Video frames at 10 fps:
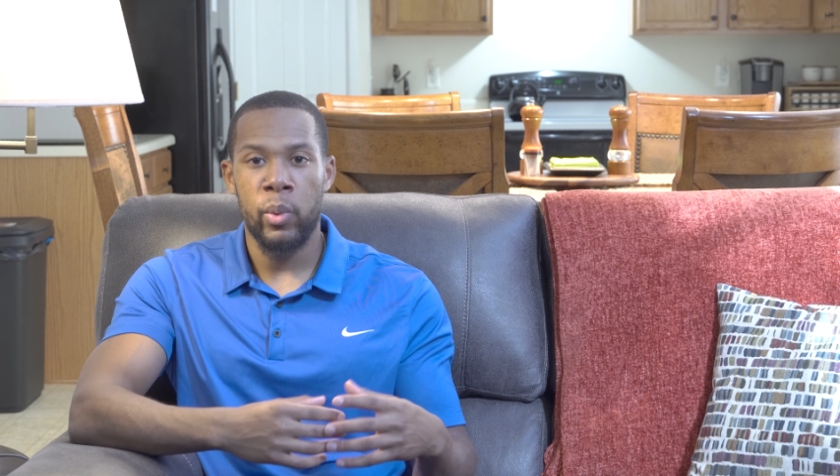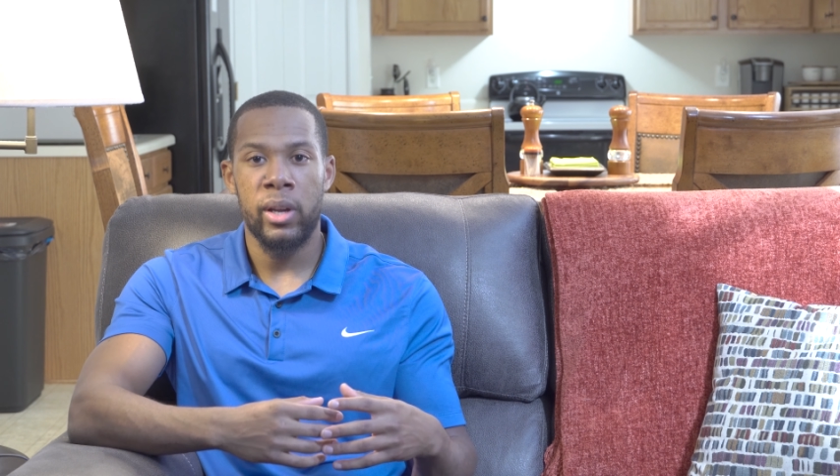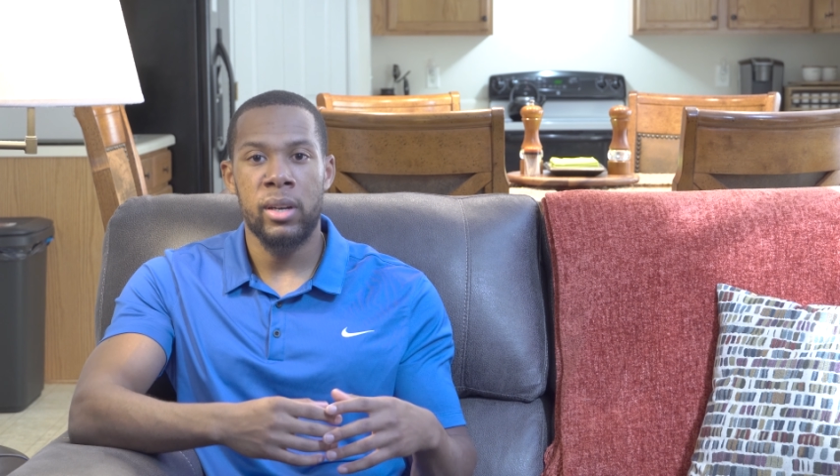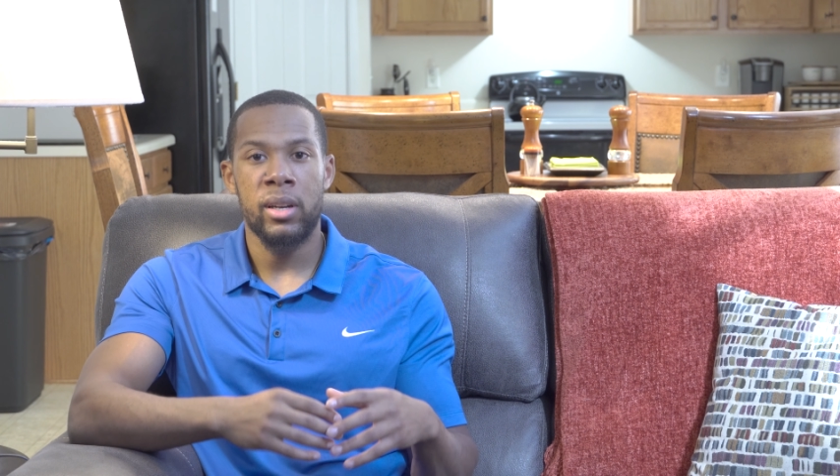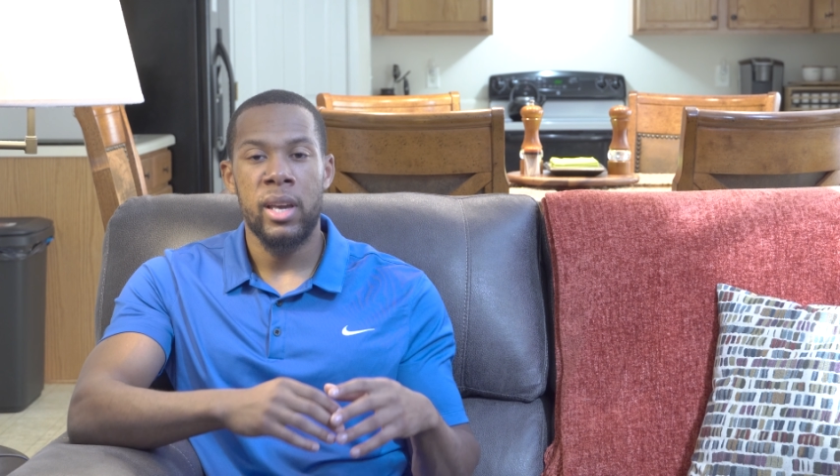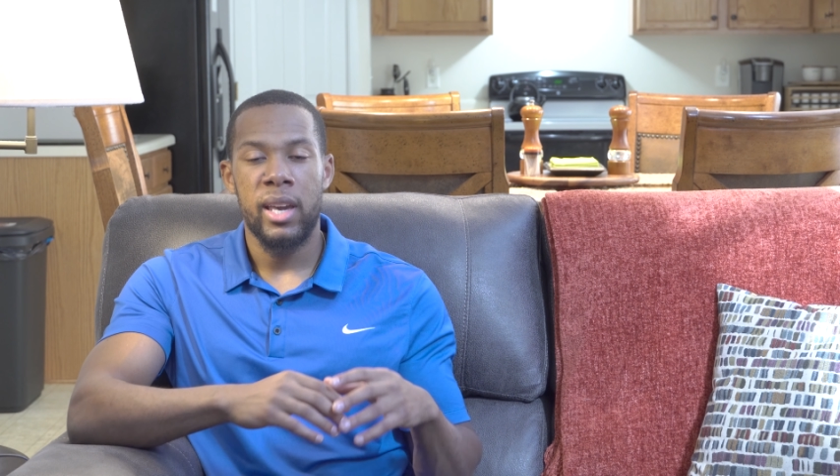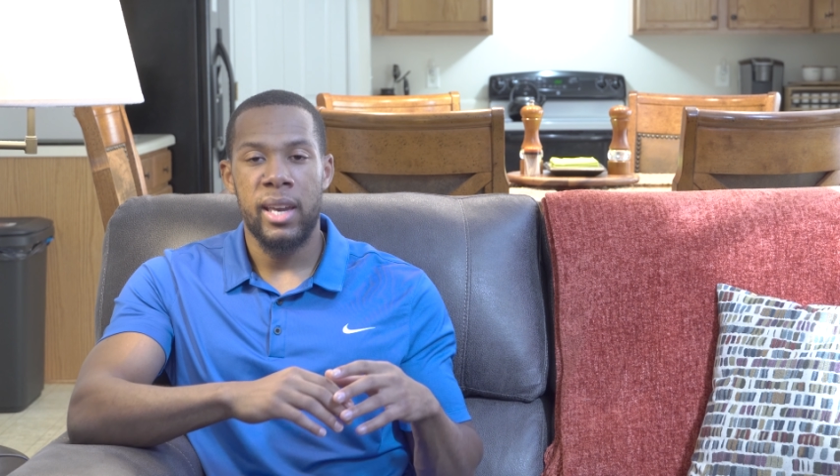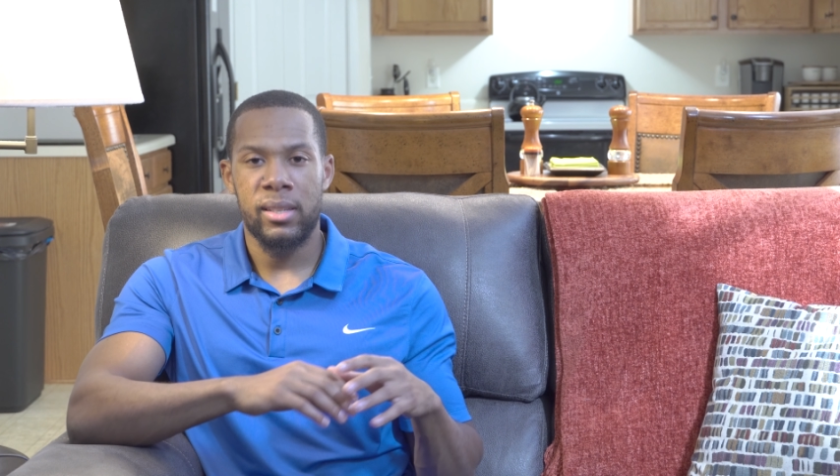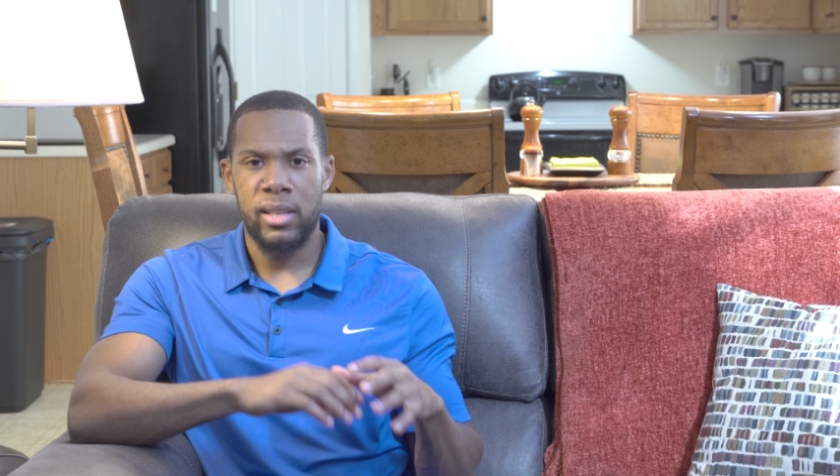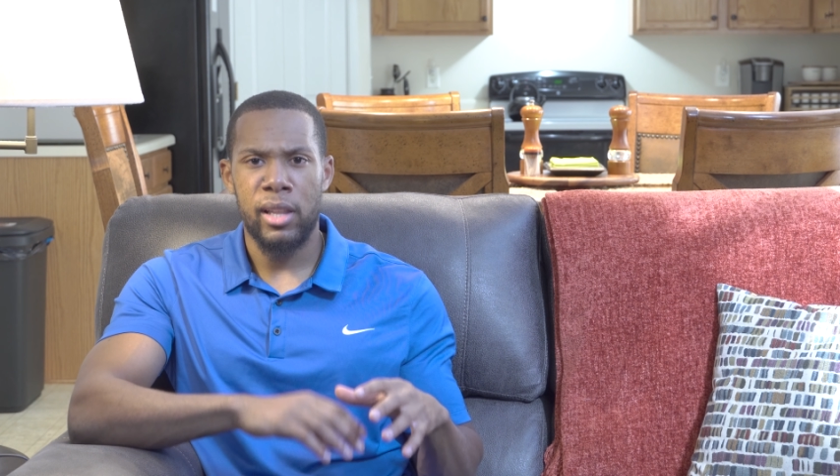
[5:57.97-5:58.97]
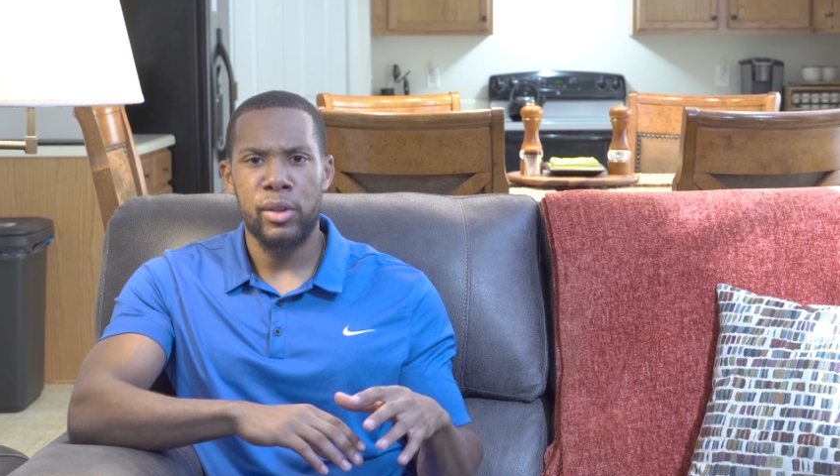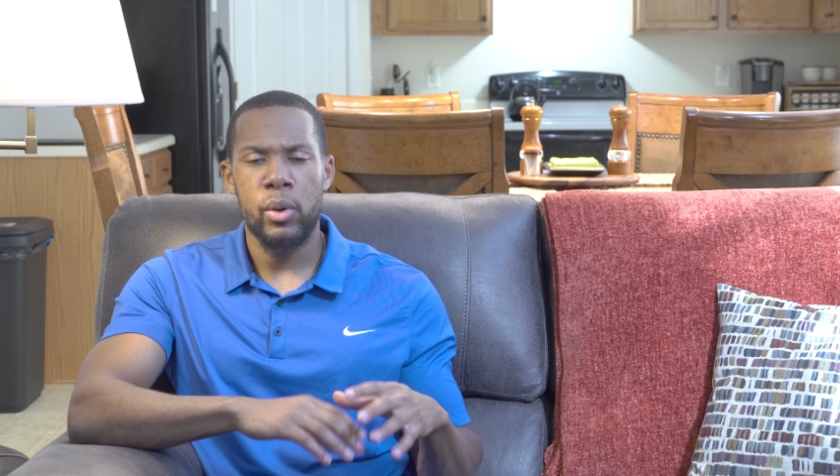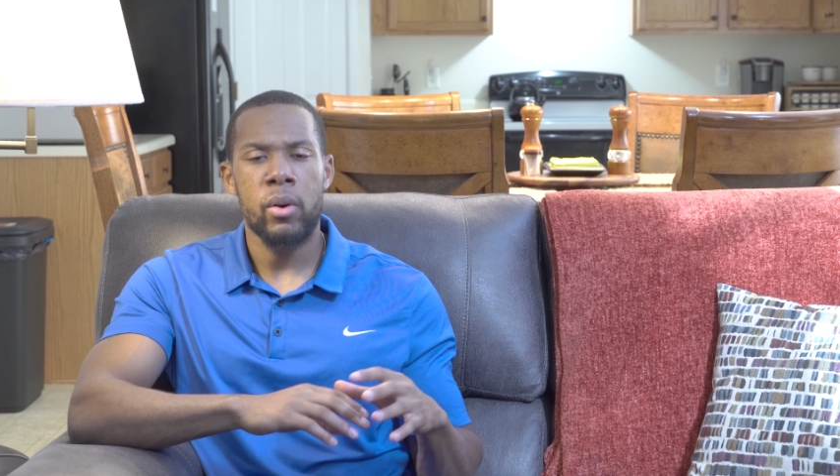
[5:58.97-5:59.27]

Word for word: when it's telling you,